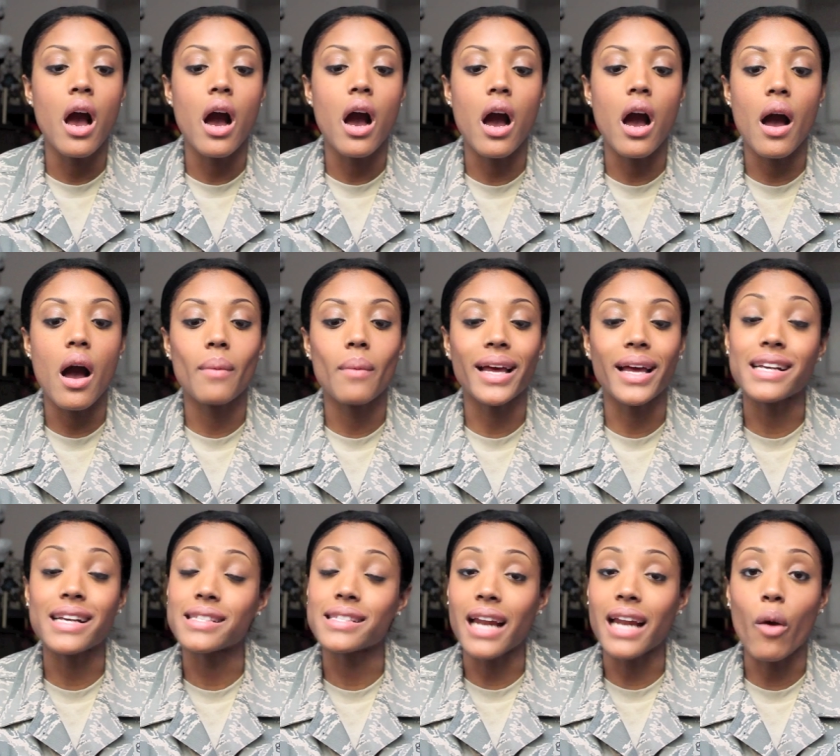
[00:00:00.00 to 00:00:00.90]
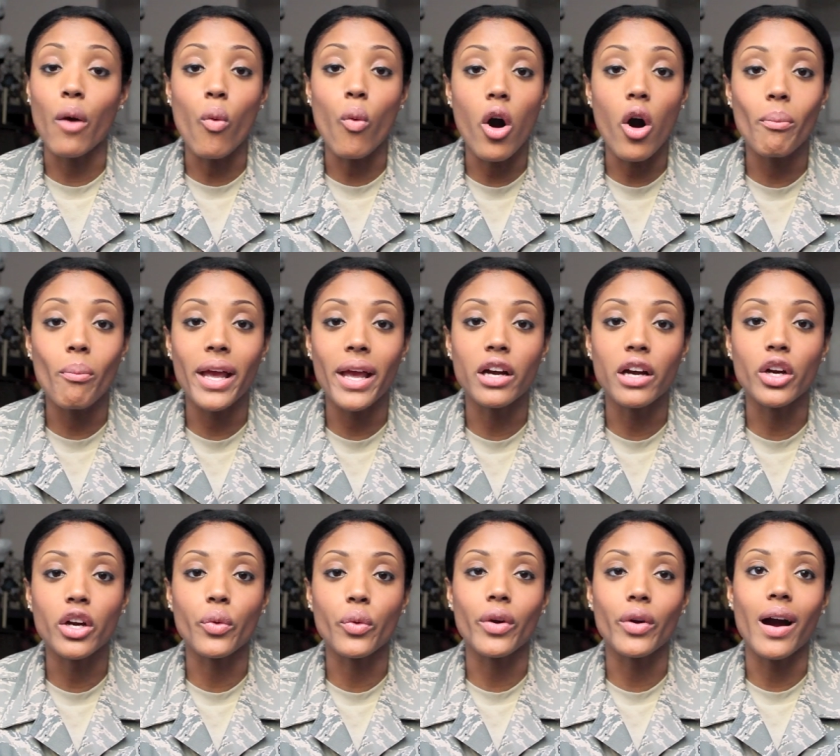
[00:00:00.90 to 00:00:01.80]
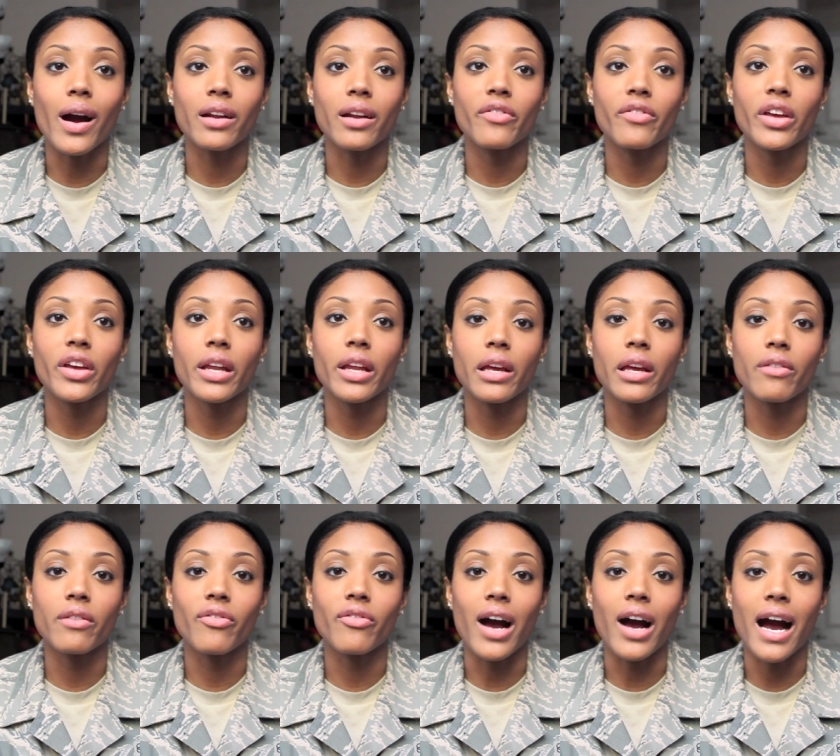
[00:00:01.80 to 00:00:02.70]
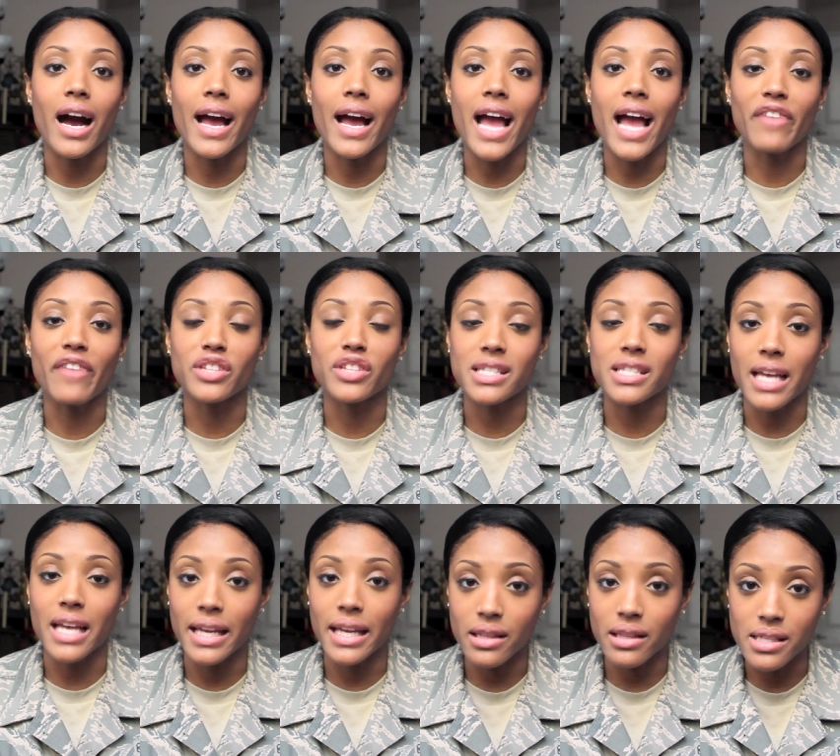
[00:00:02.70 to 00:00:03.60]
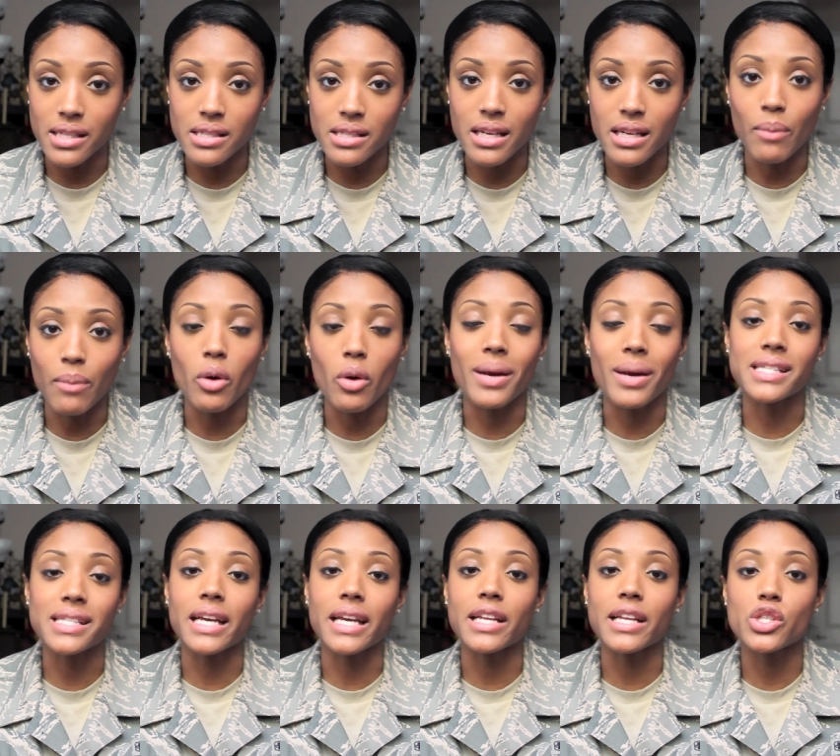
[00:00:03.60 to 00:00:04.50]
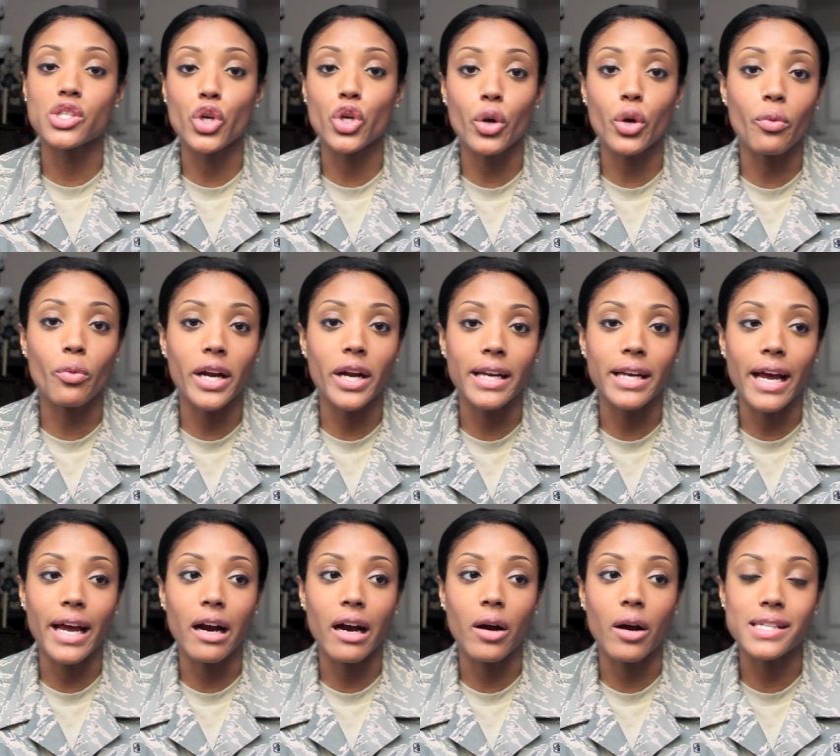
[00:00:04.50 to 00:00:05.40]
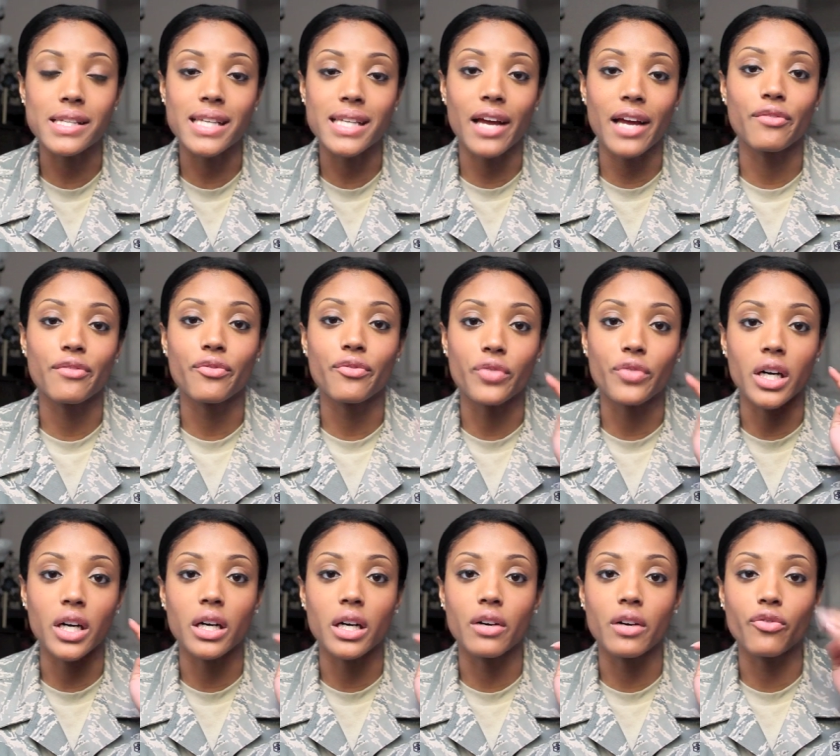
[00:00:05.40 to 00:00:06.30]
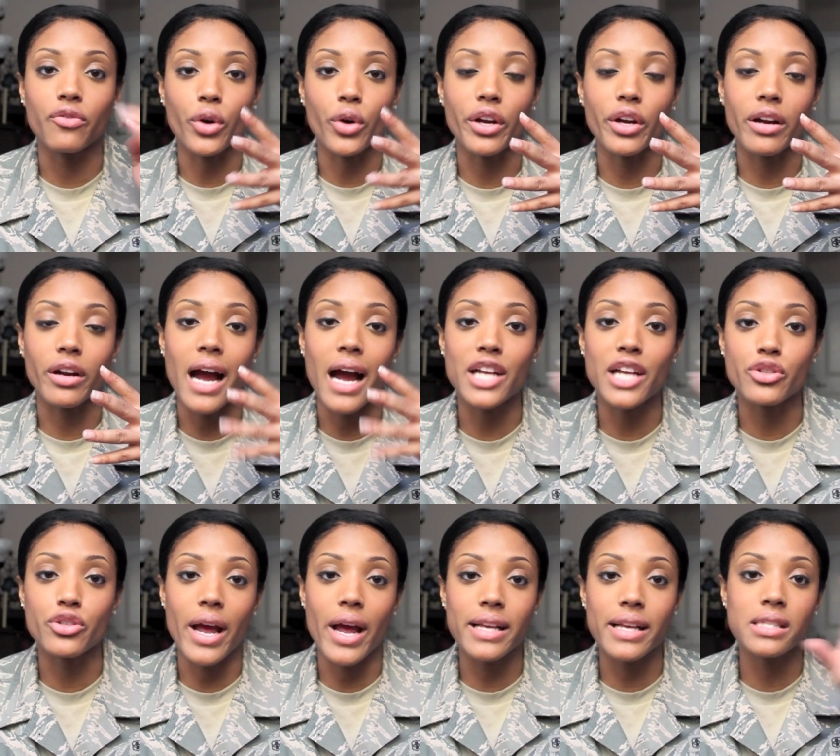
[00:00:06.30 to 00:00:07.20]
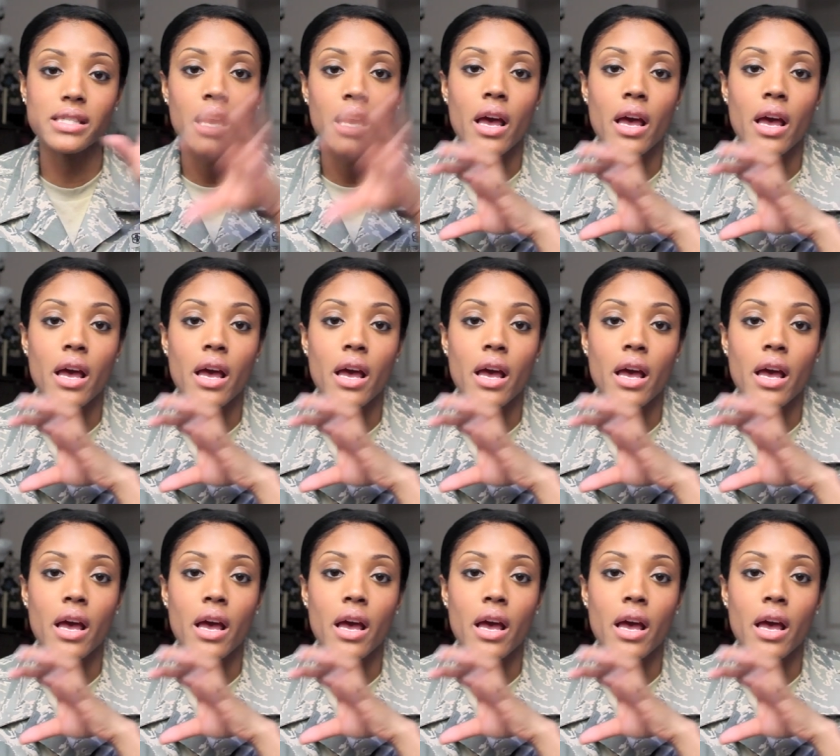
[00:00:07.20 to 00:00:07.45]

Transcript: Like I said, I won't make a career out of it if I have to stay enlisted. I'm on my second term right now. I sign 4-year contracts